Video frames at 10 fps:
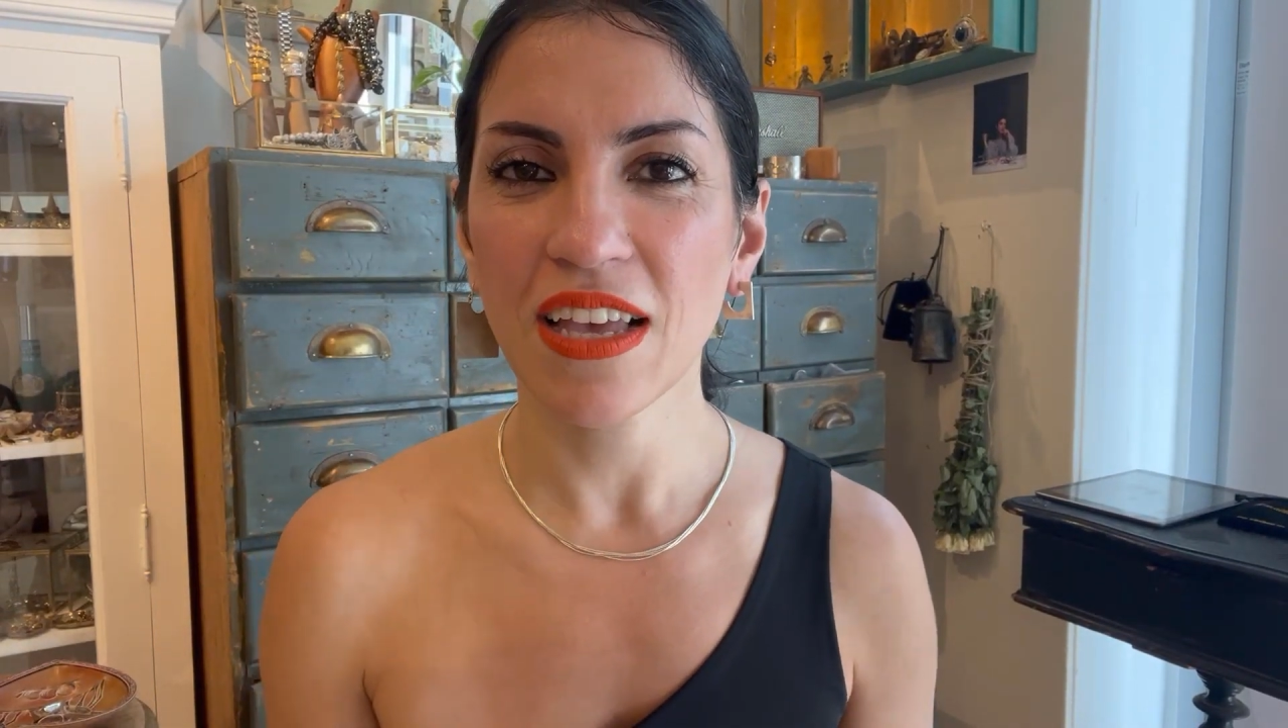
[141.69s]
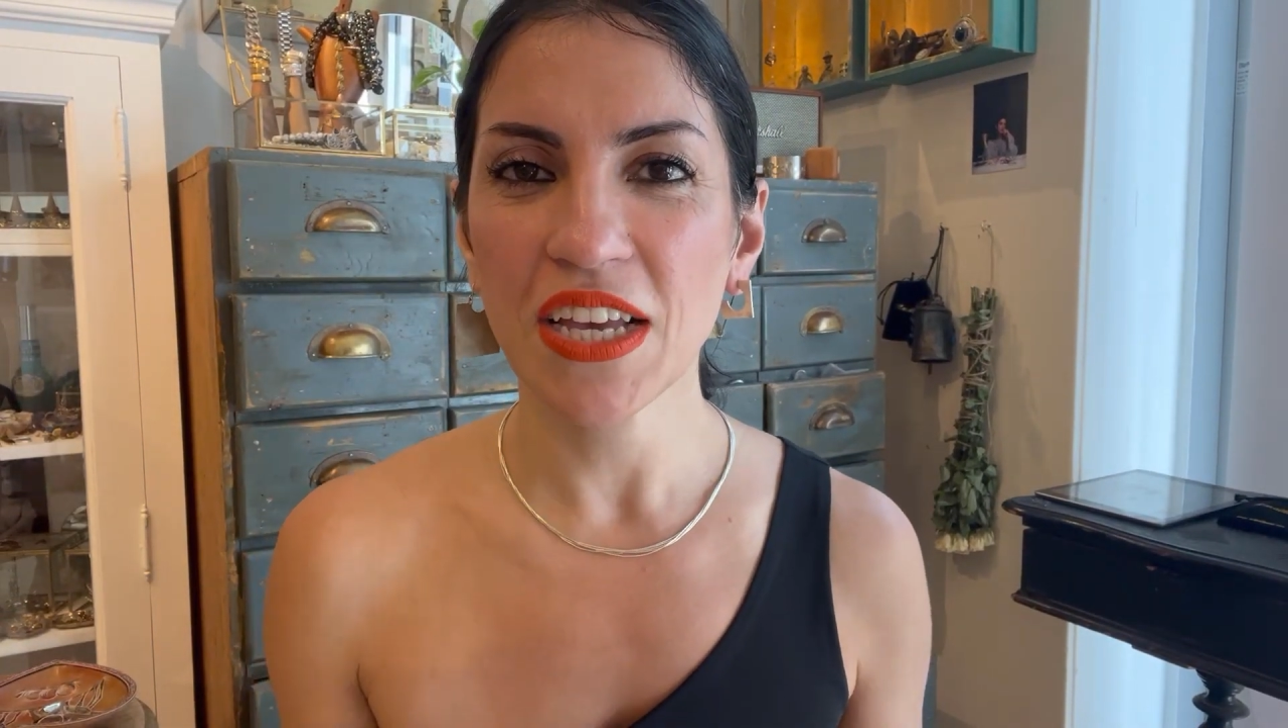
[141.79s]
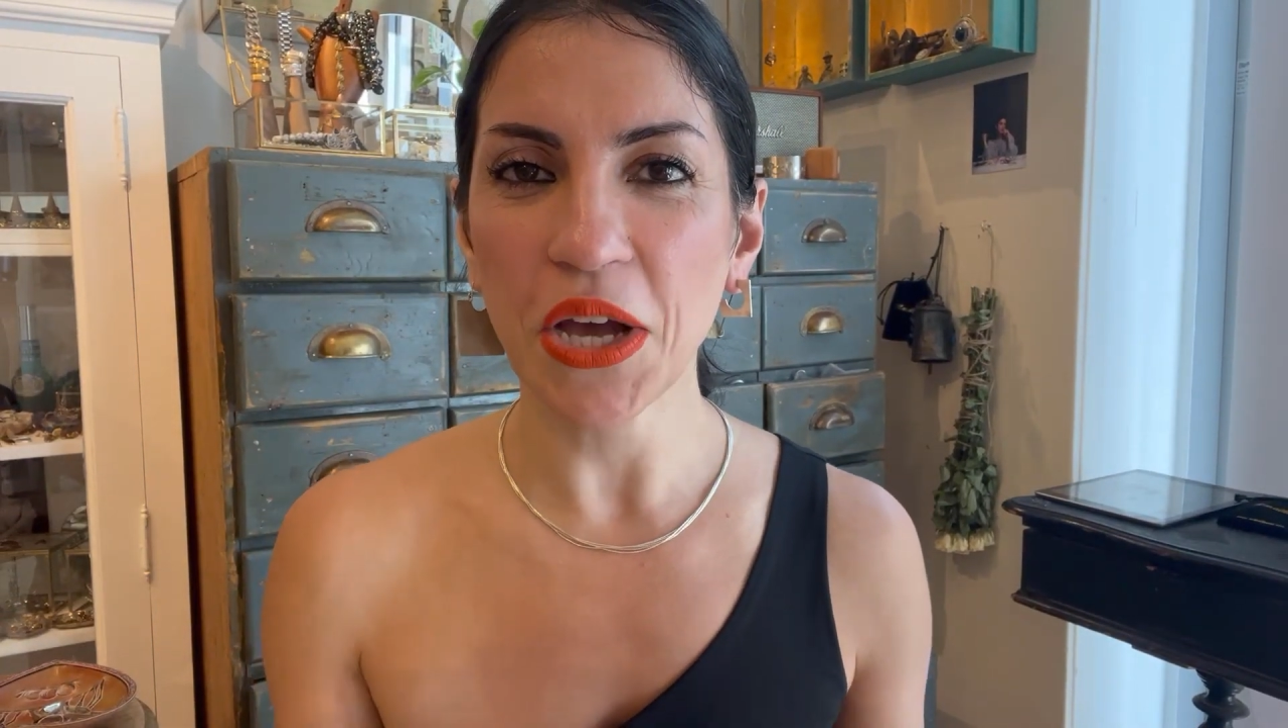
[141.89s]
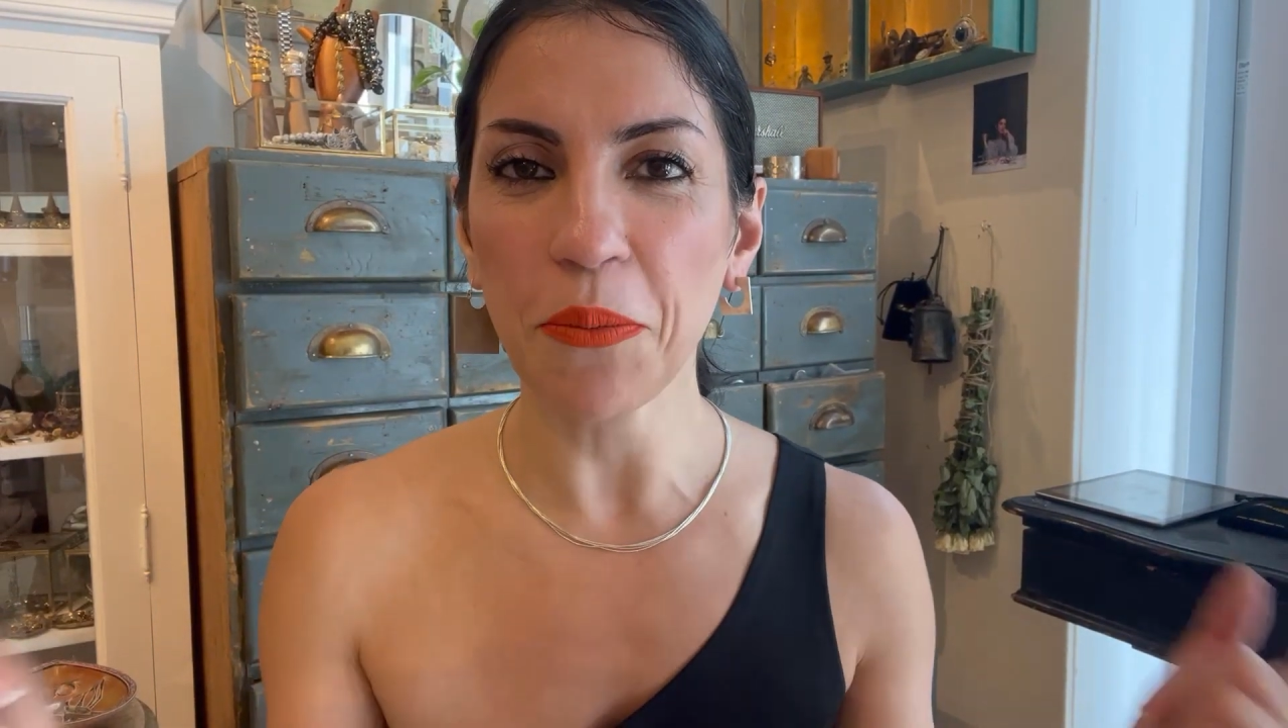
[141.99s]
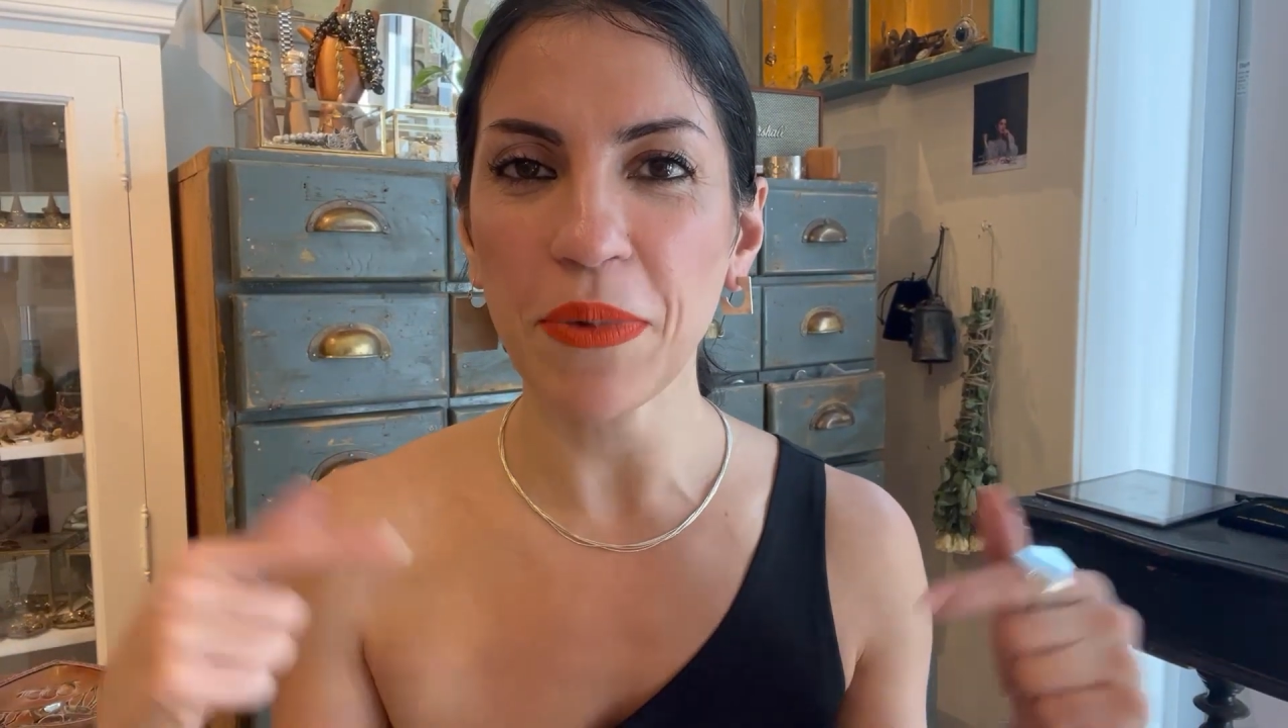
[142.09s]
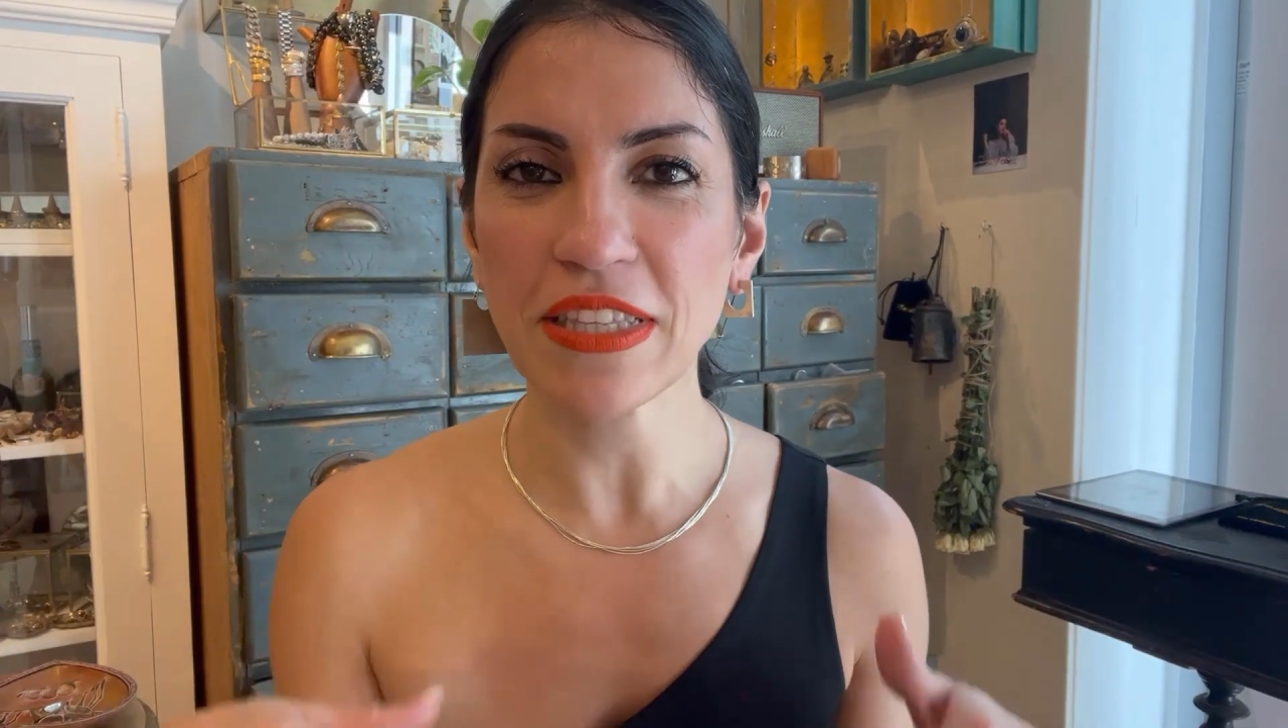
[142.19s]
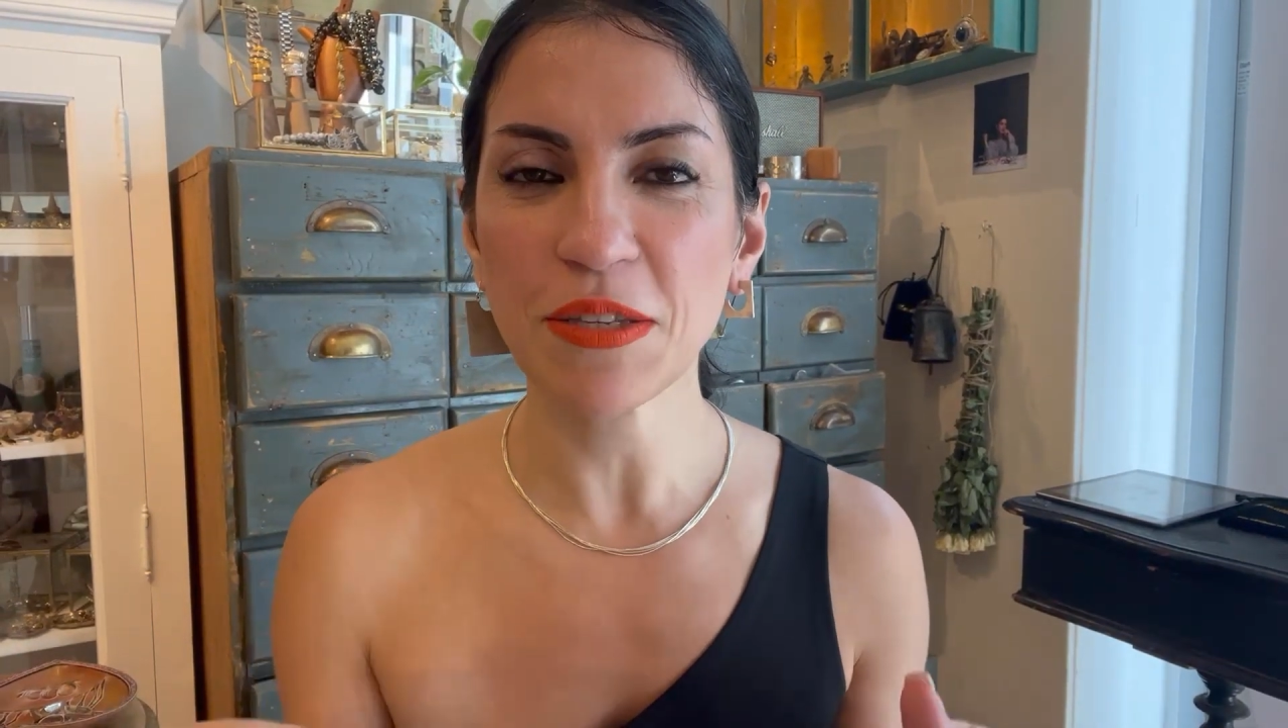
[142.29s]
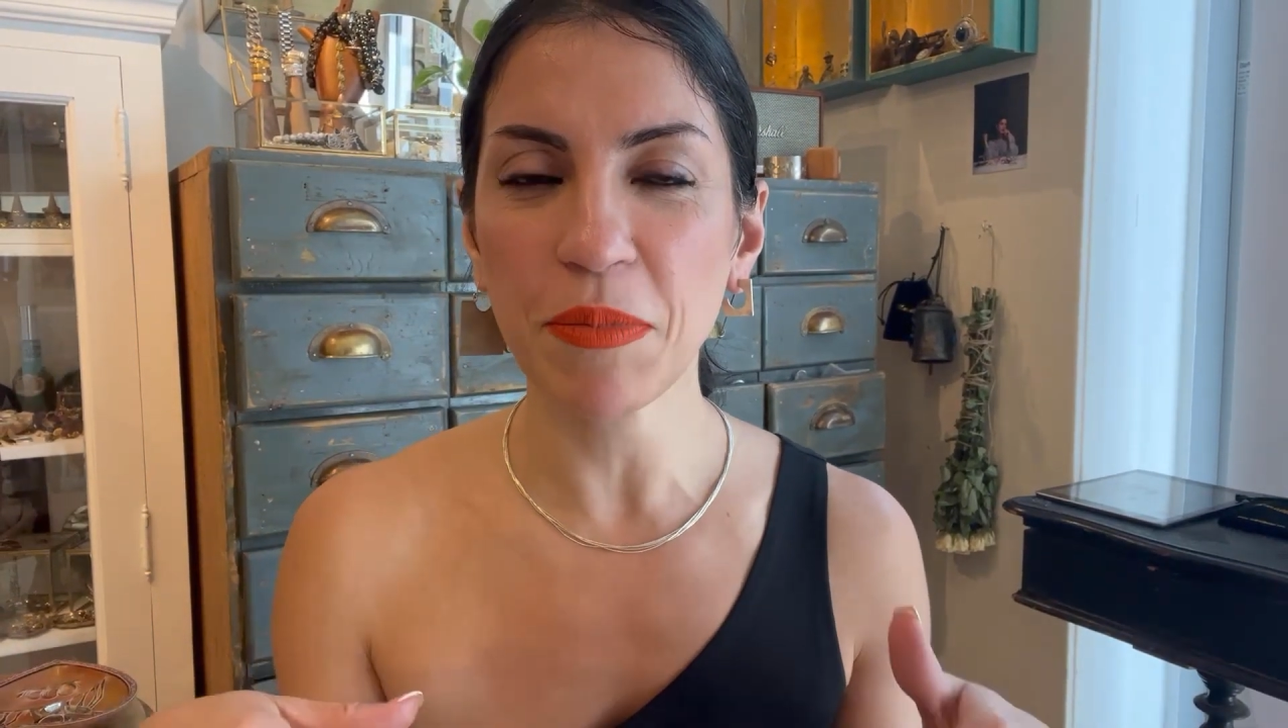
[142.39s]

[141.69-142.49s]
Comment